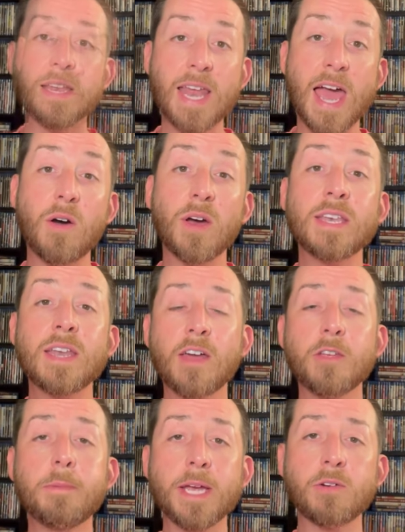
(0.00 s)
Now,
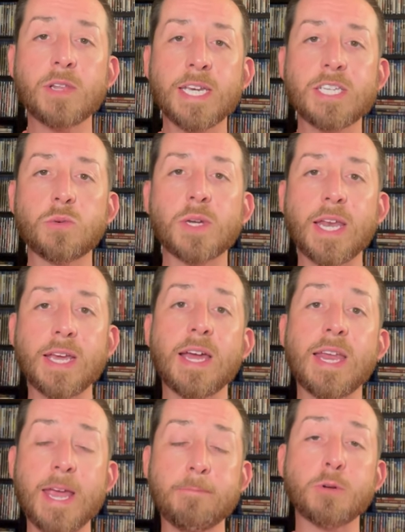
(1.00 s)
another big release we're getting
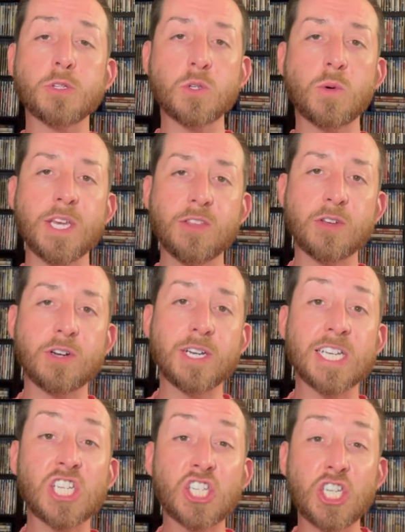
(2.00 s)
on April 23rd
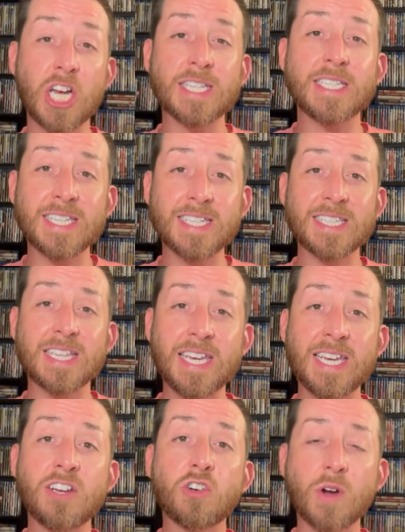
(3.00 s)
is Justice
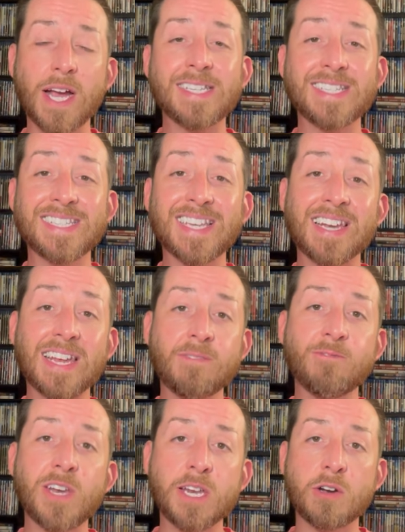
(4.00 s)
League Crisis on
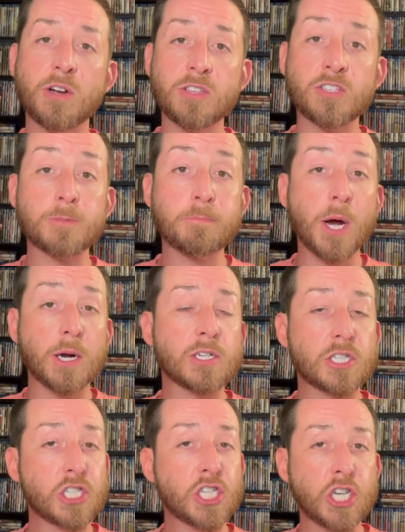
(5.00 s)
Infinite Earths
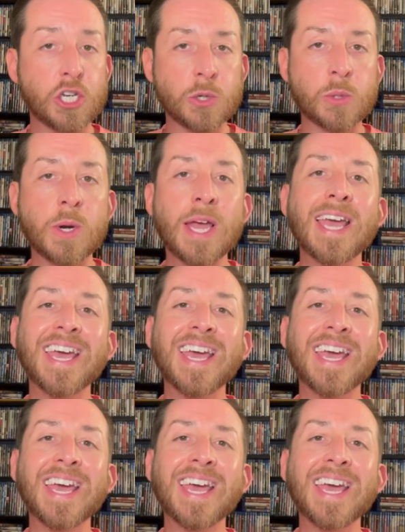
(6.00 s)
Part 2